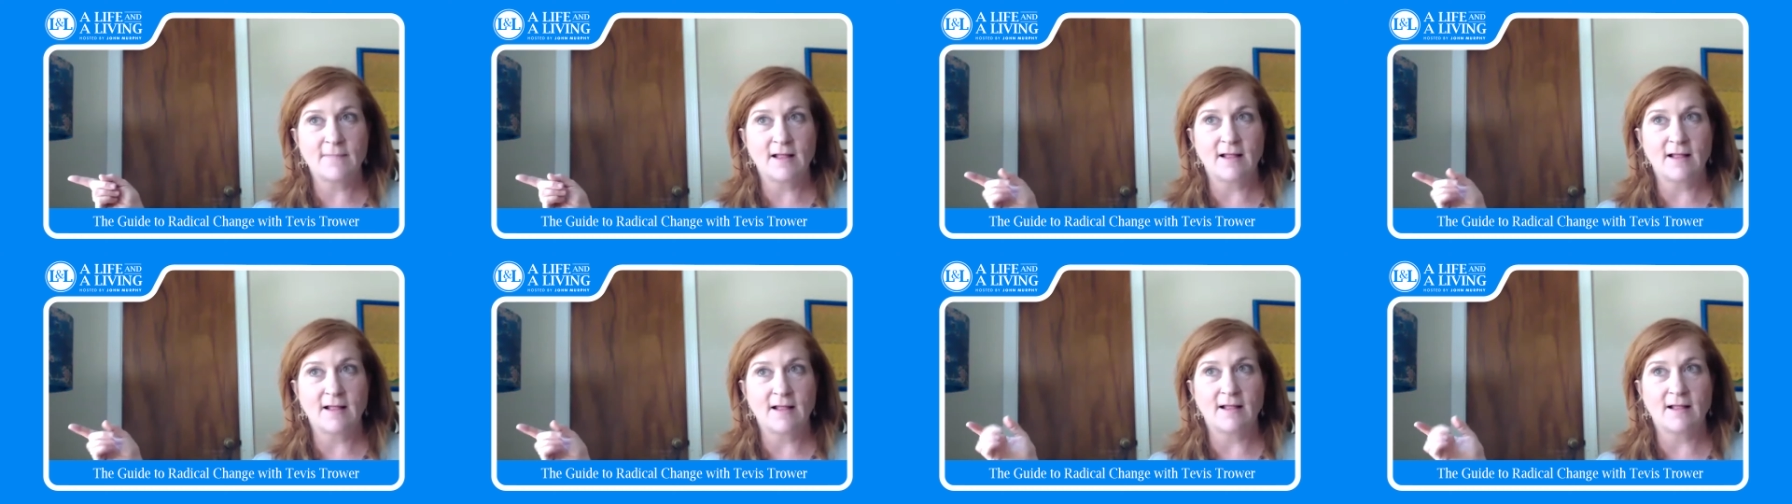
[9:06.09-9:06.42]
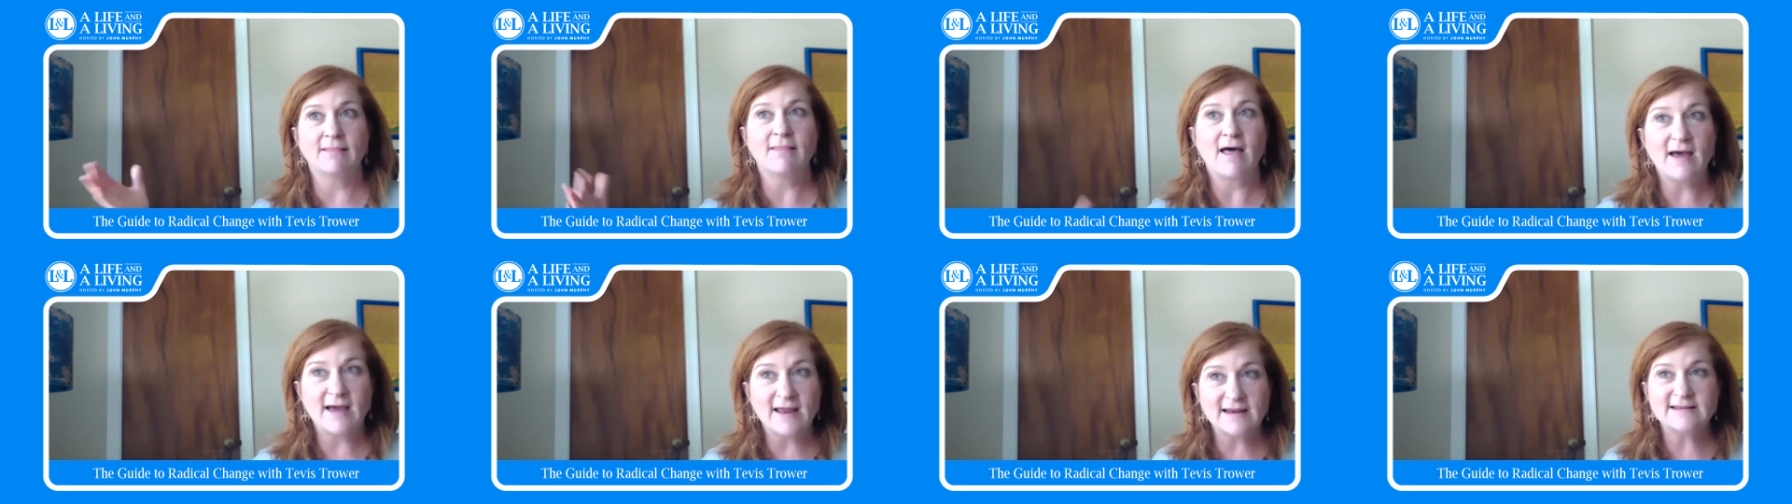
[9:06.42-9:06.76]
a
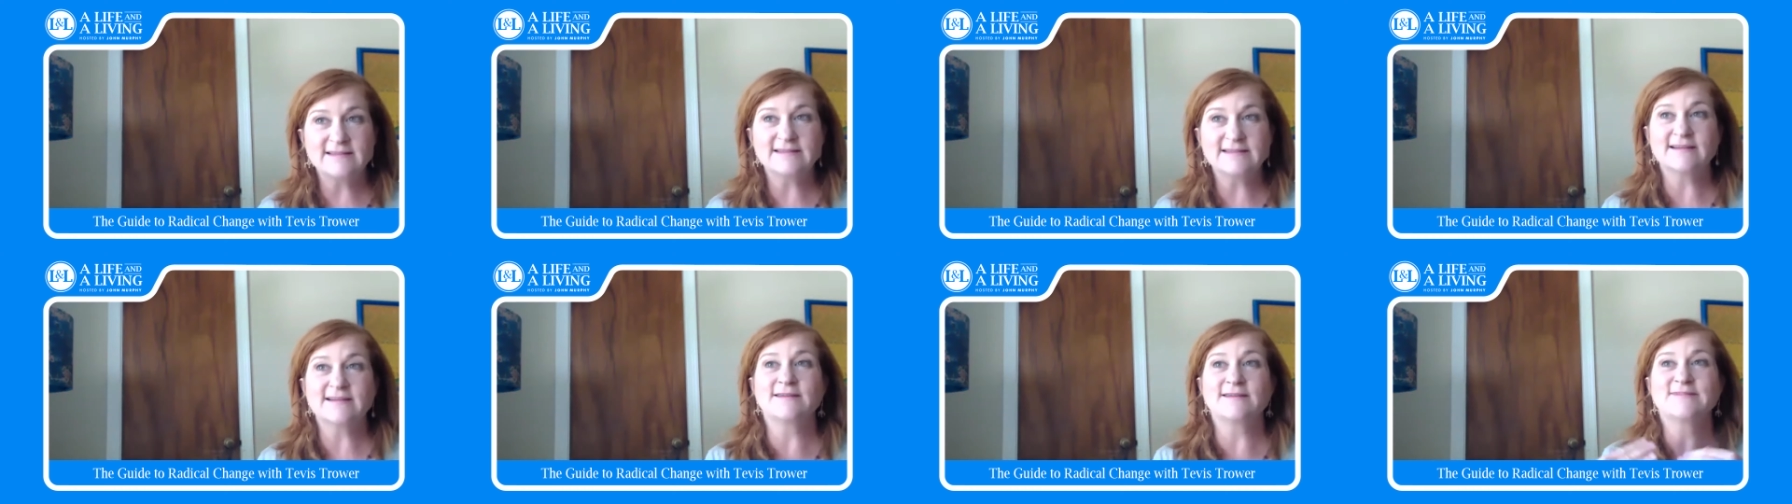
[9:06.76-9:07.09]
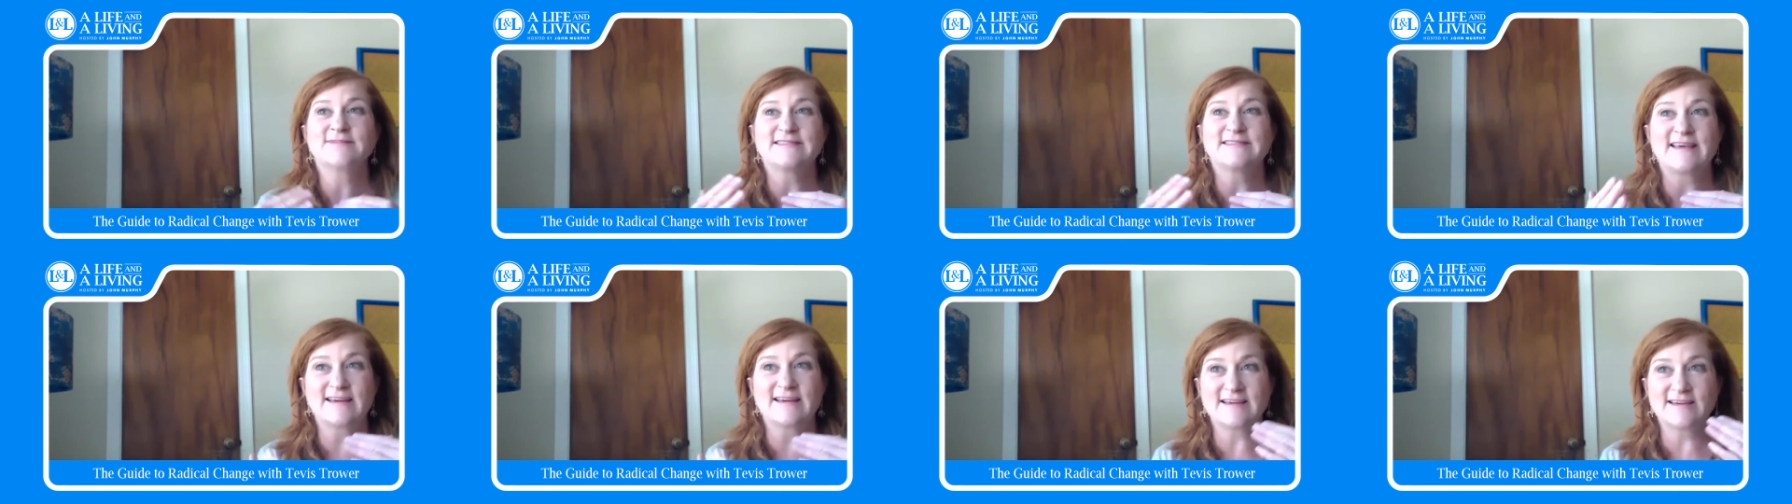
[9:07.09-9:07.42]
lot of
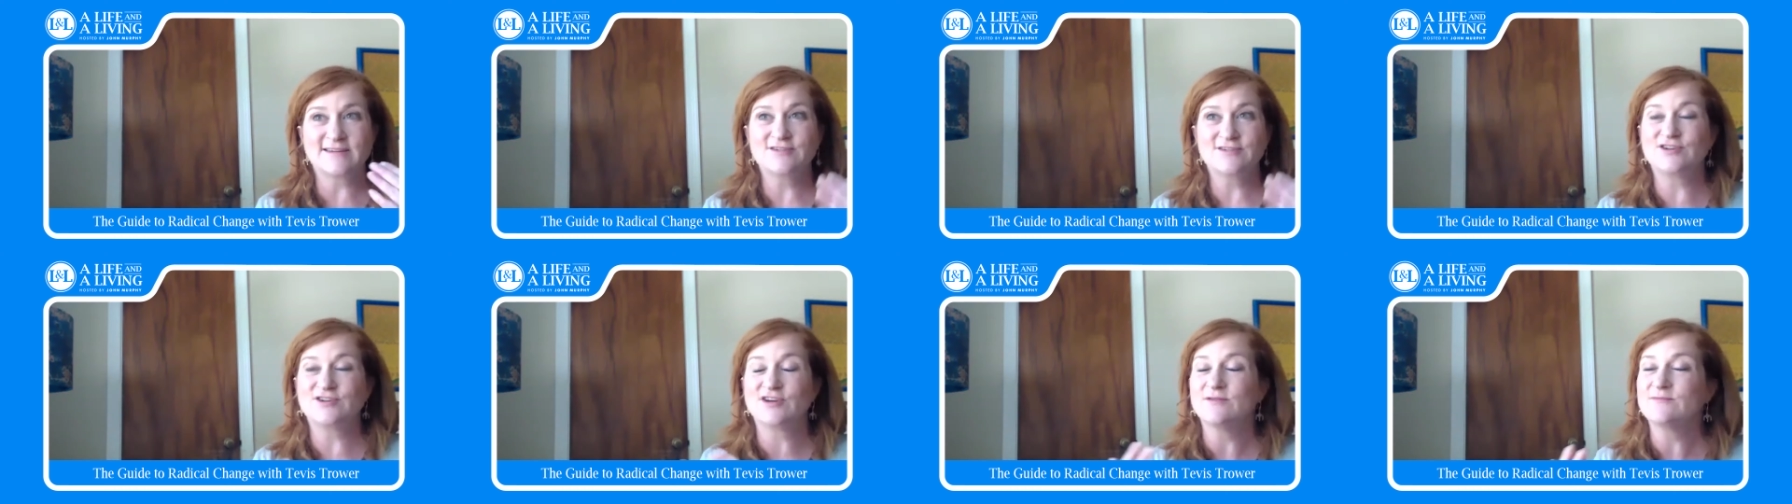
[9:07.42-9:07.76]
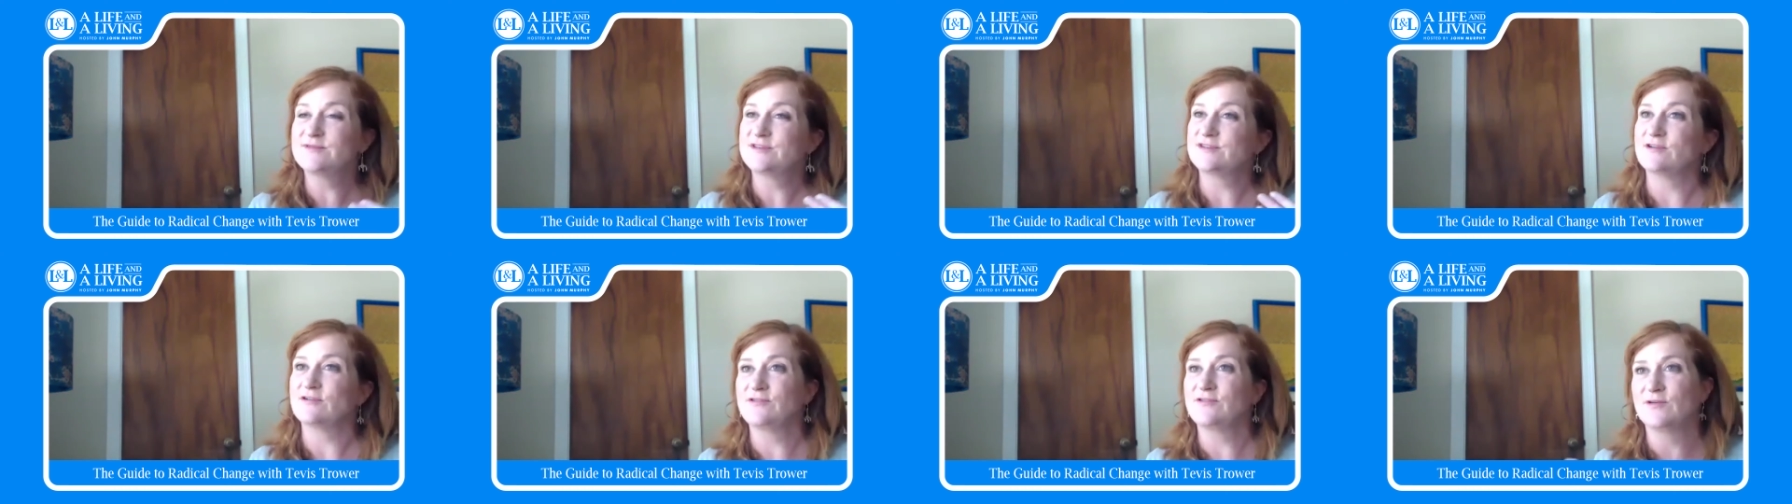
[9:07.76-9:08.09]
times that can
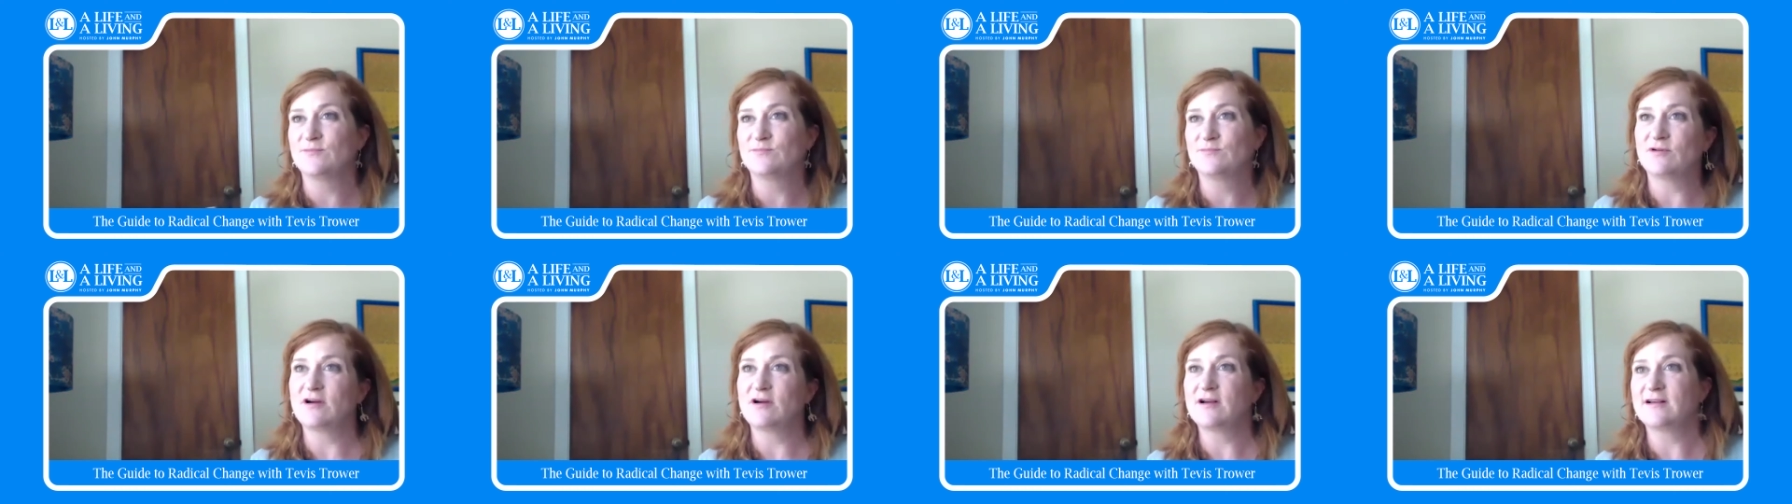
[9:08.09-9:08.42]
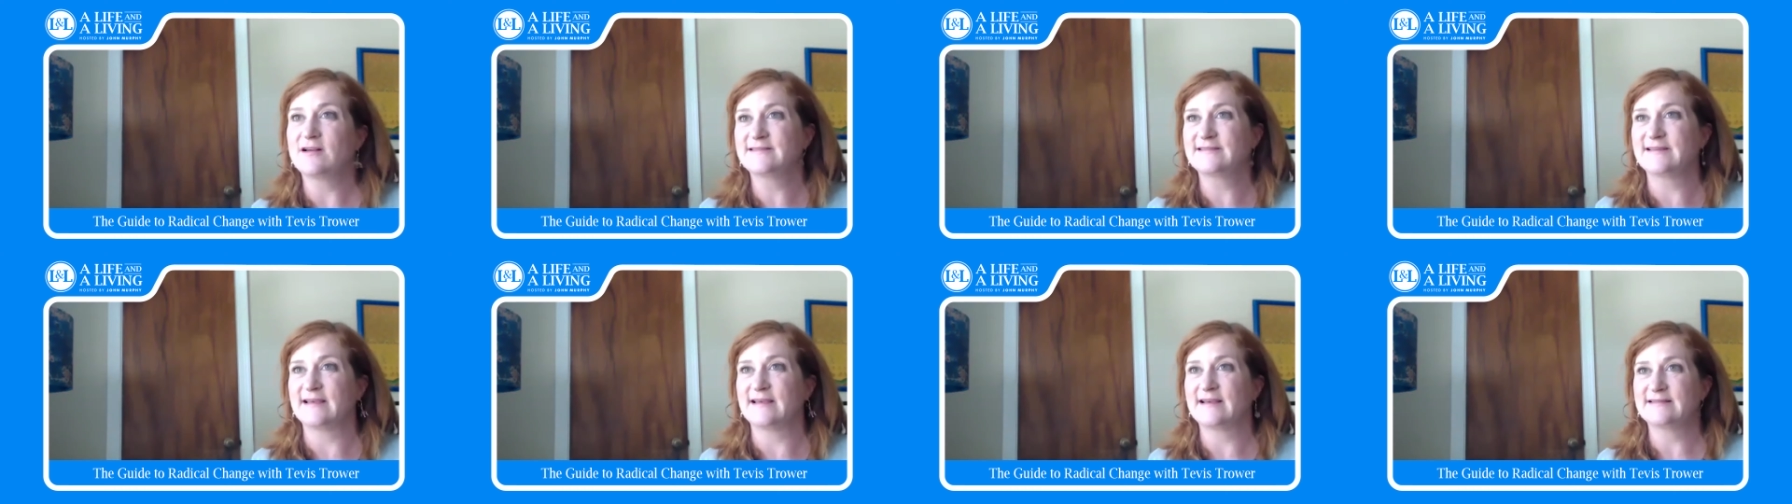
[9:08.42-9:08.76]
jumpstart the
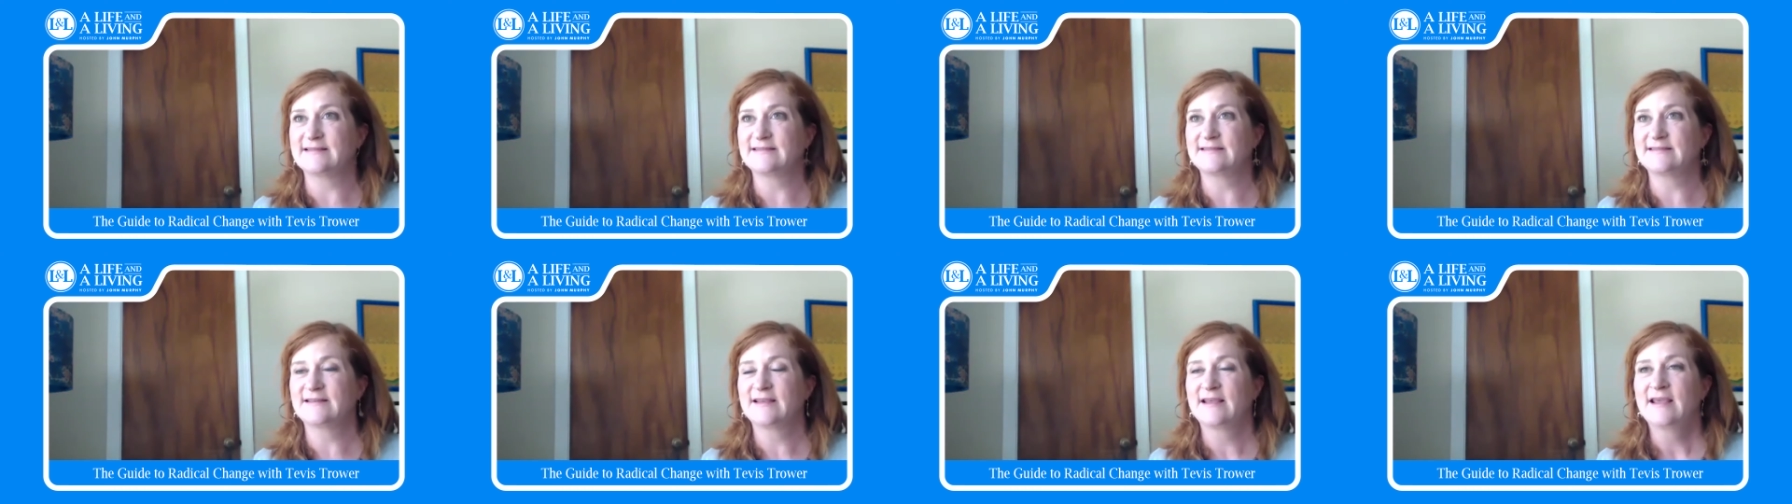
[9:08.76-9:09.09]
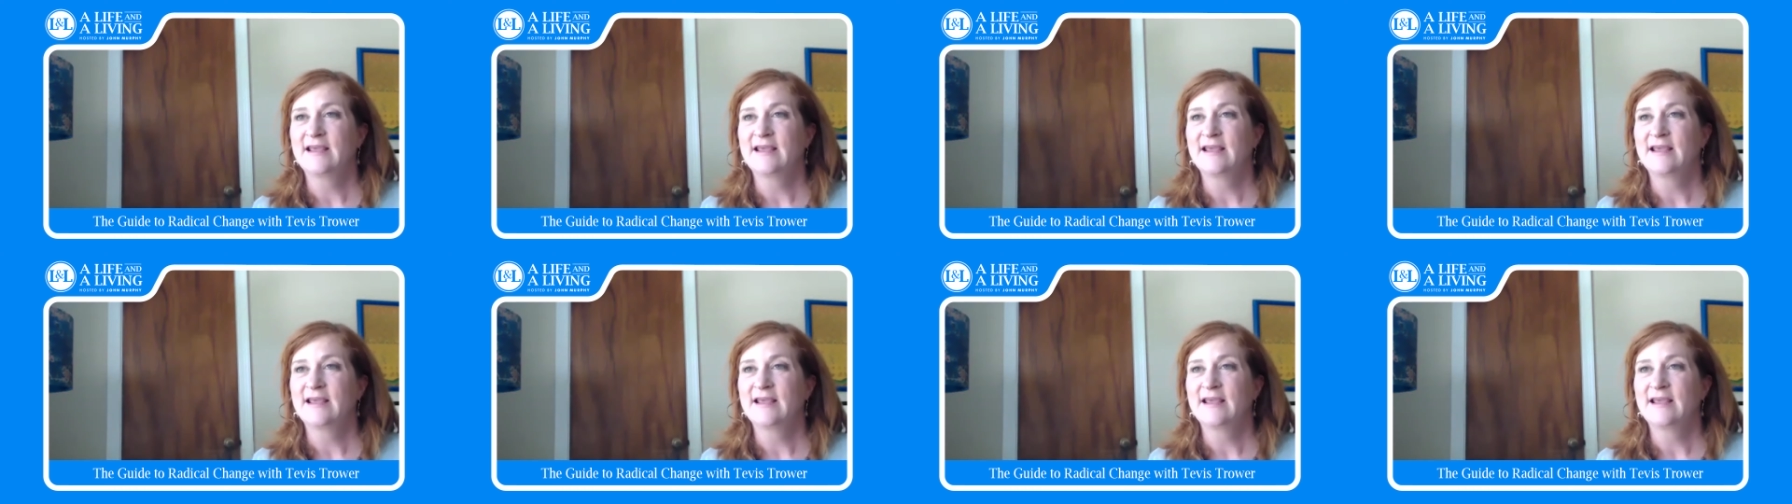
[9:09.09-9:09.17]
process,